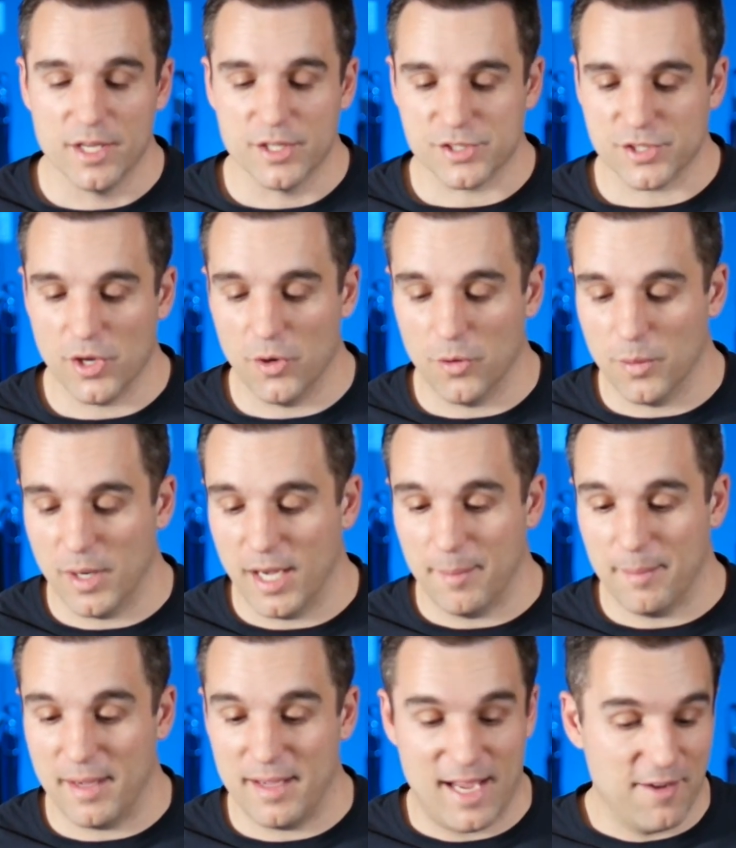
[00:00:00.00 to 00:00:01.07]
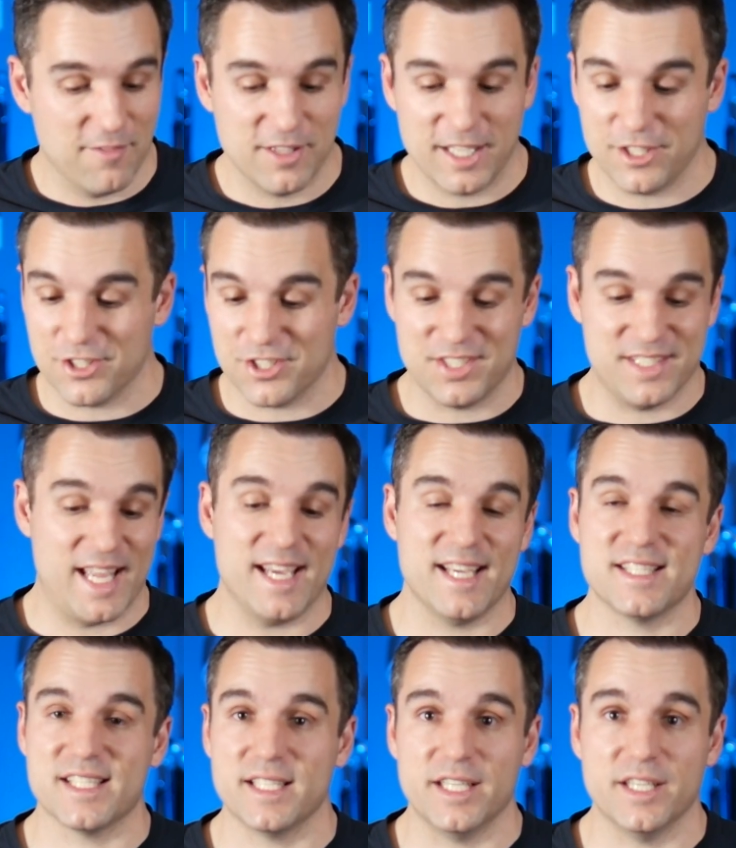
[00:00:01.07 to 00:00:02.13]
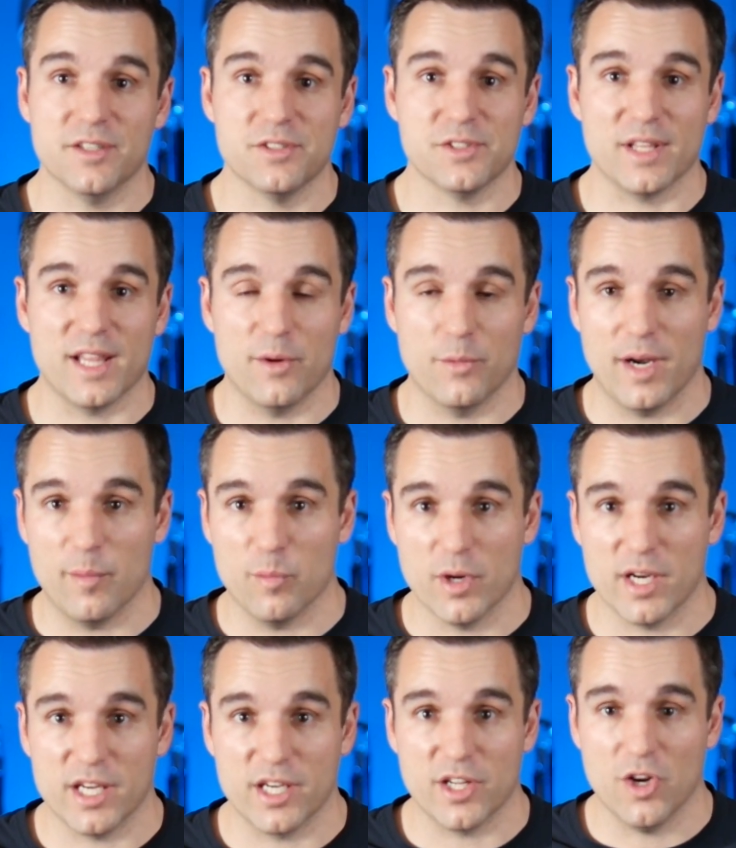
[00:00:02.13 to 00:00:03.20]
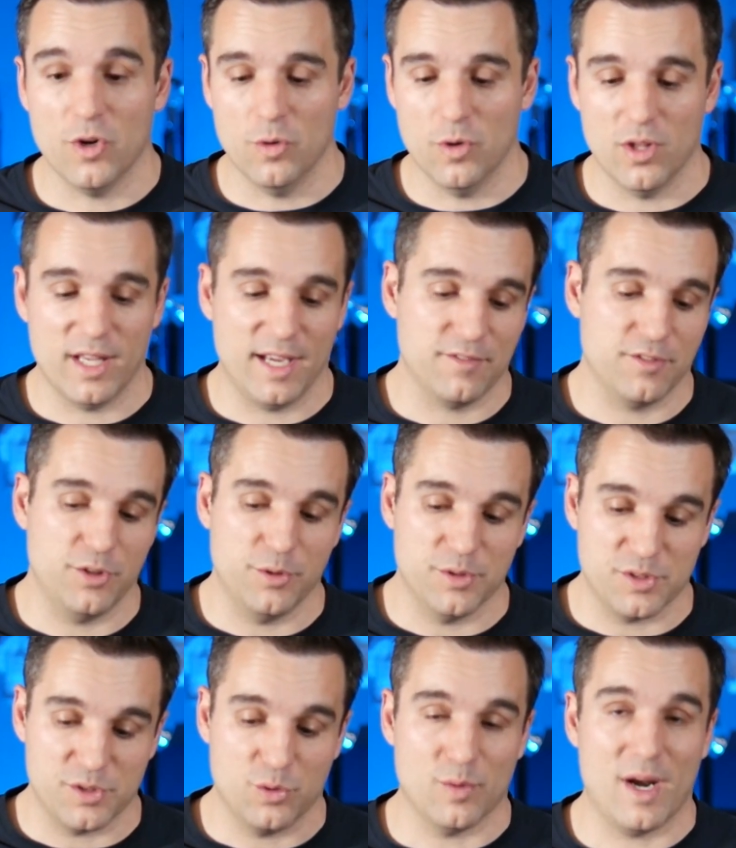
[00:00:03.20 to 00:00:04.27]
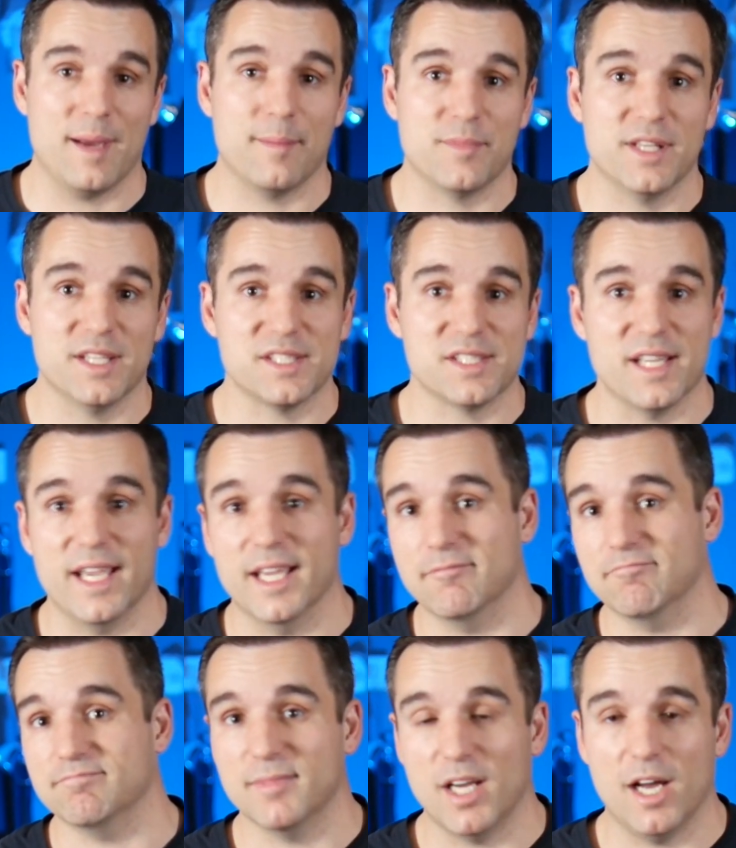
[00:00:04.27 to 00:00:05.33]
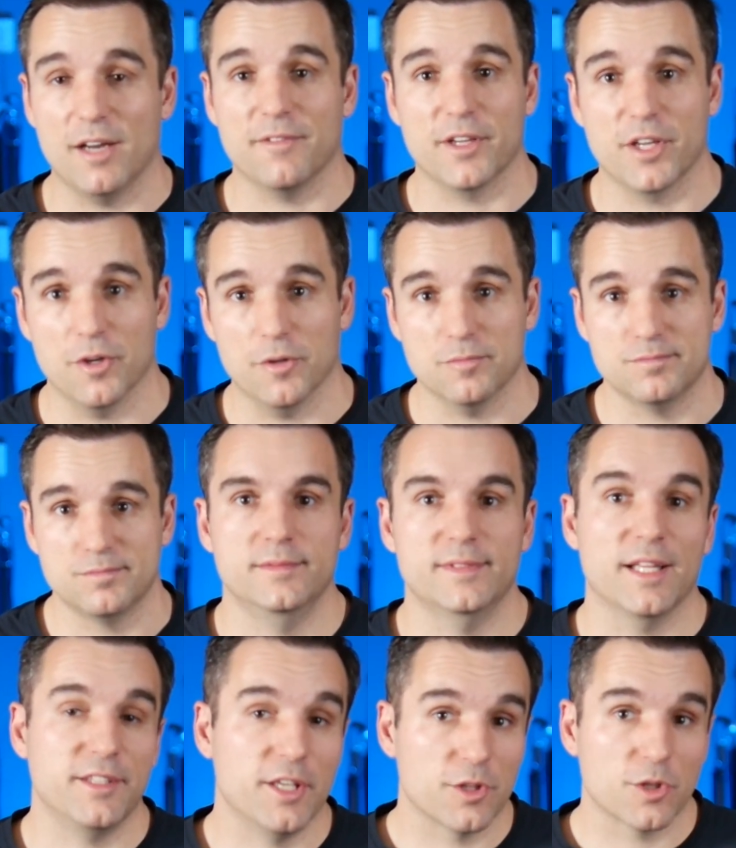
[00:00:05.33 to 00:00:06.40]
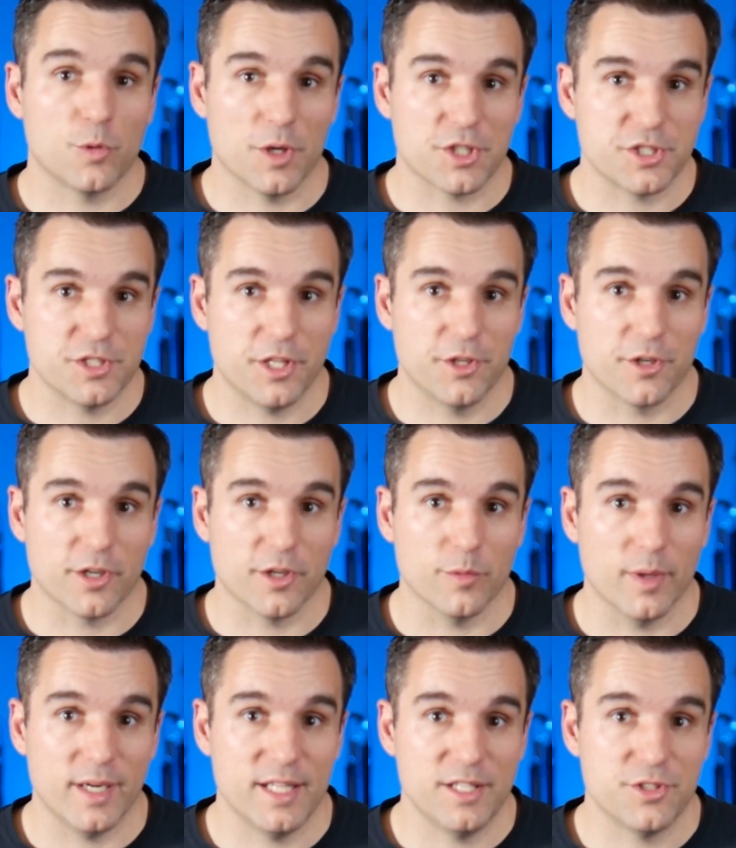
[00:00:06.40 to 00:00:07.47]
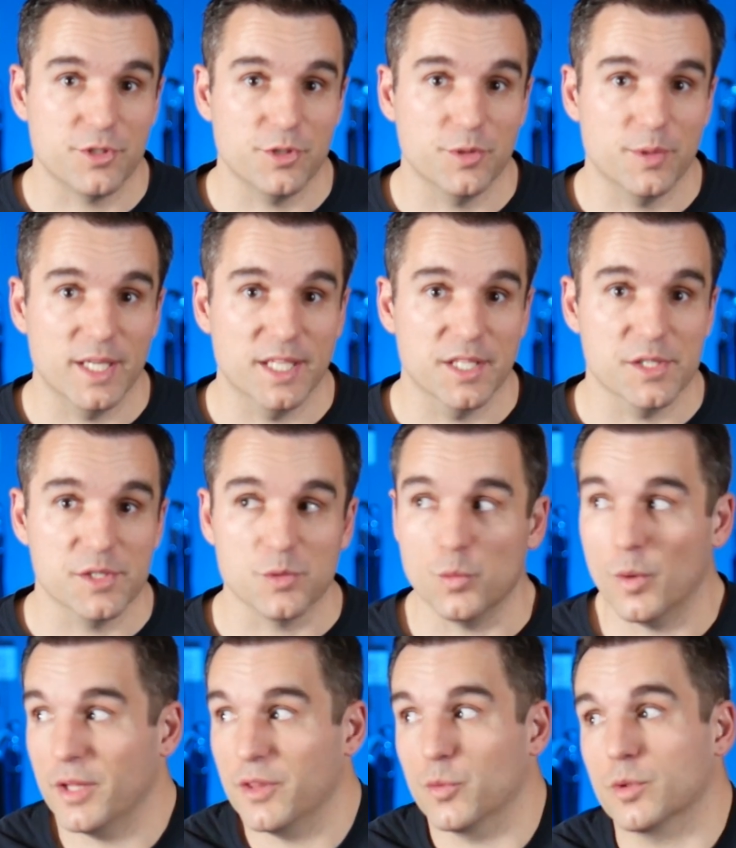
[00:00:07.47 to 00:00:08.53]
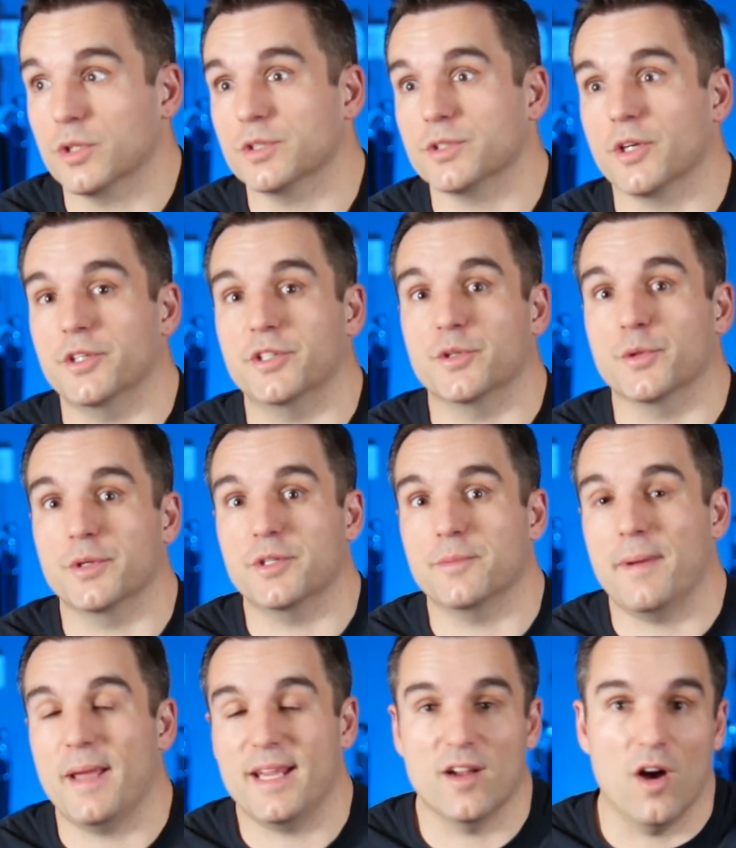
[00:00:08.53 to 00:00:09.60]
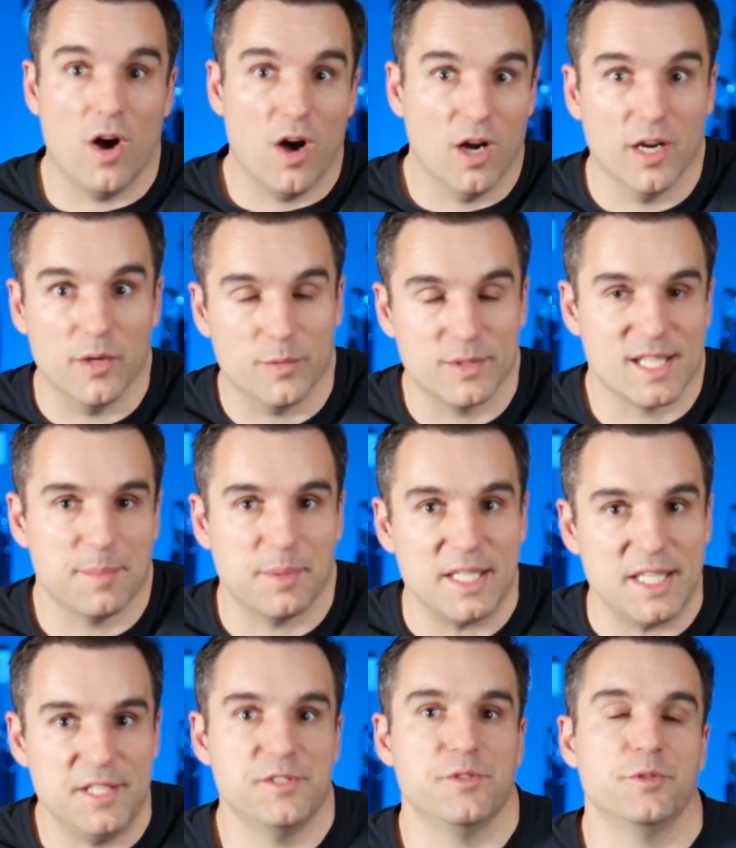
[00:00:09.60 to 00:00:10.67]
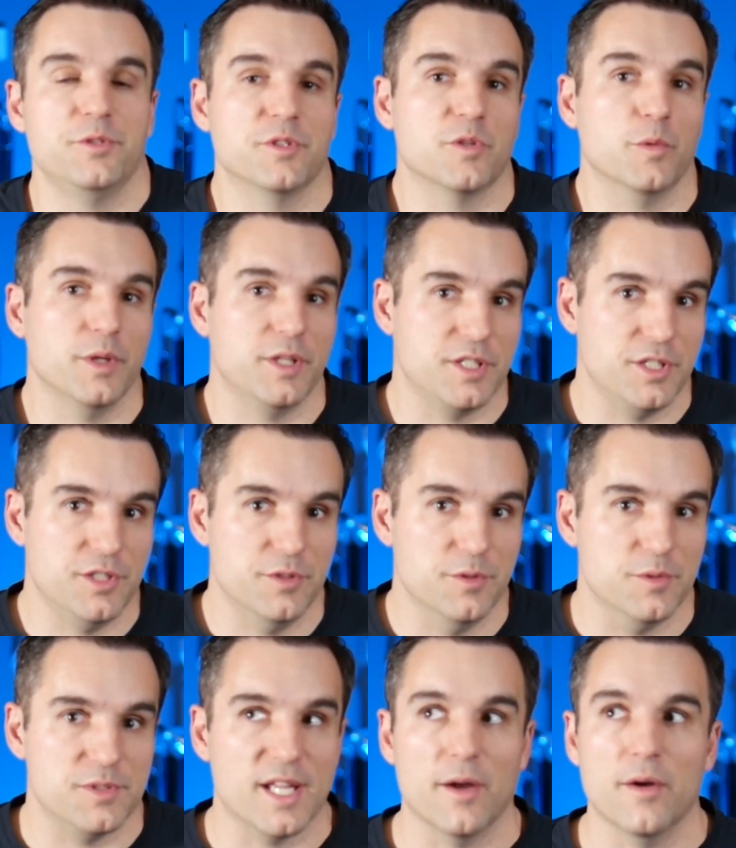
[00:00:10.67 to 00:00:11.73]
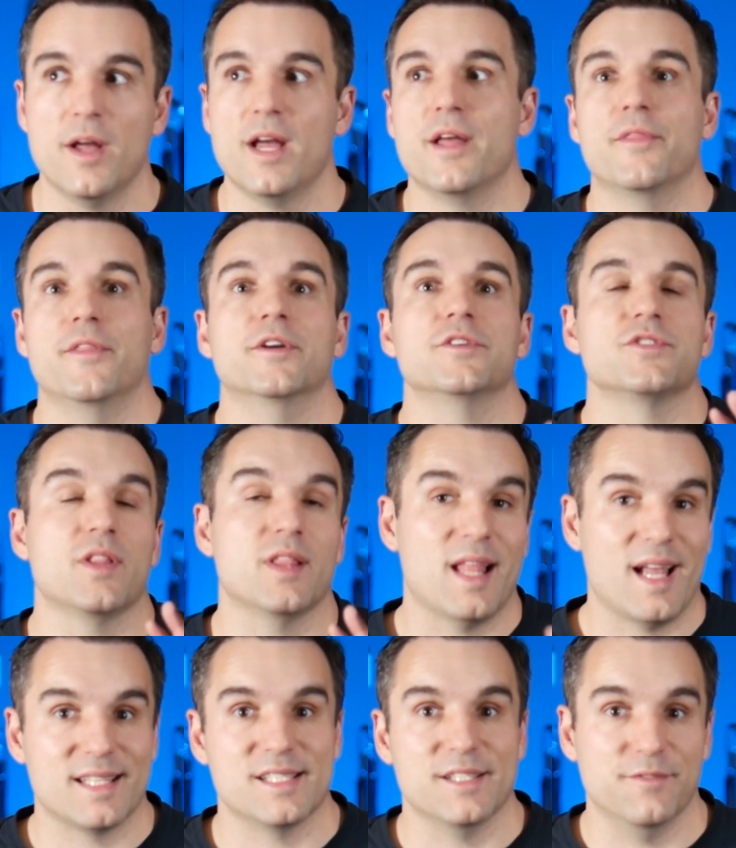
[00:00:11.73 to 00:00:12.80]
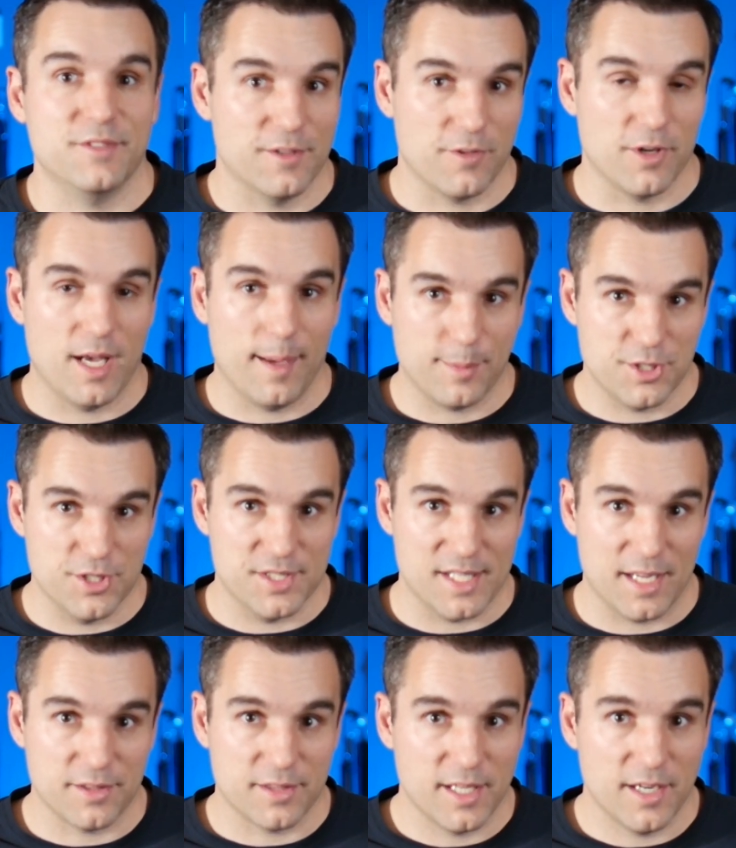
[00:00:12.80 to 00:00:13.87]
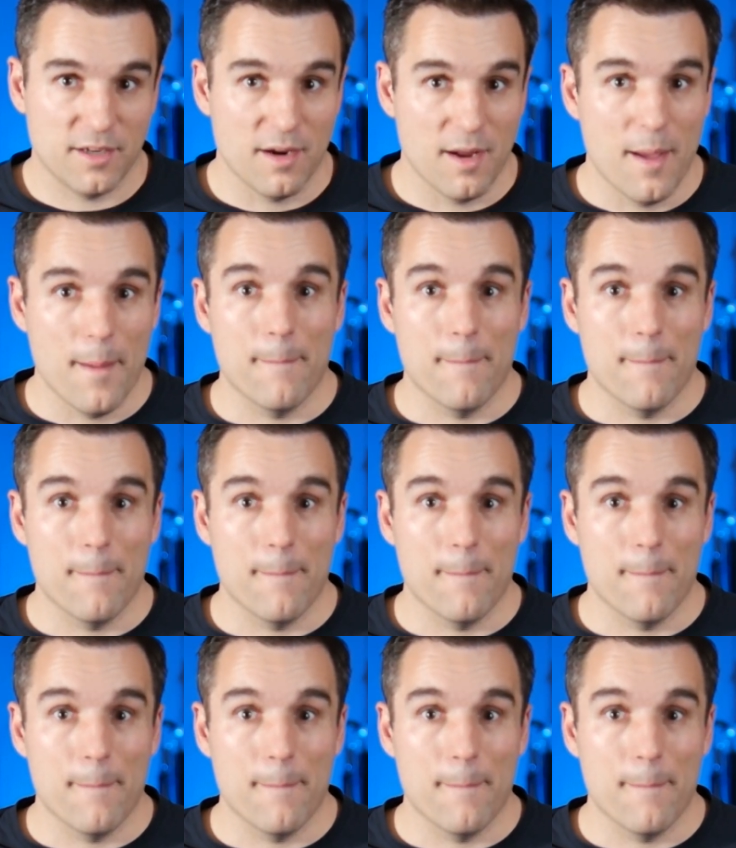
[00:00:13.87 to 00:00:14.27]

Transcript: So everything just stays in here so that when I'm ready to go, all I have to do is grab this and off I go. Now the other question that you're going to run into is what in the world are you going to paint on? What type of easel you're going to use? Now there's lots of different options out there.